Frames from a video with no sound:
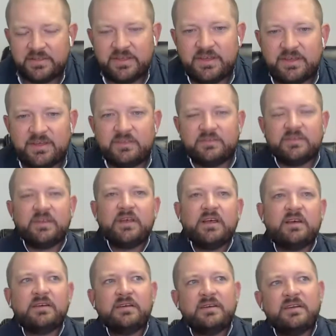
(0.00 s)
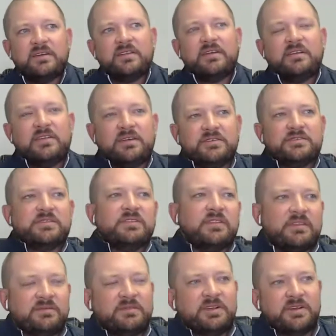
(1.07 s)
think it's, there's
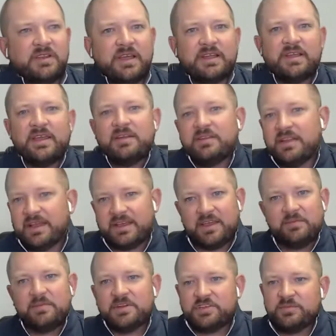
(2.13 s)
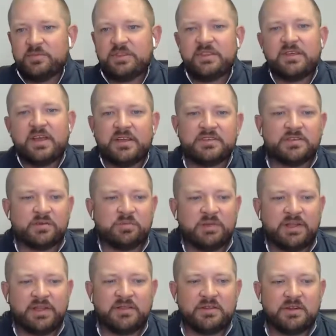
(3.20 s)
like I had mentioned with the ISO
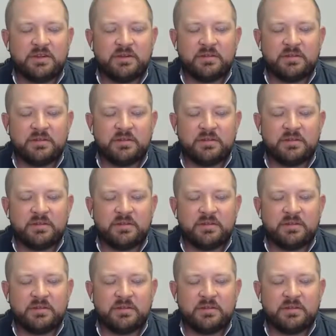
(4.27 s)
plan,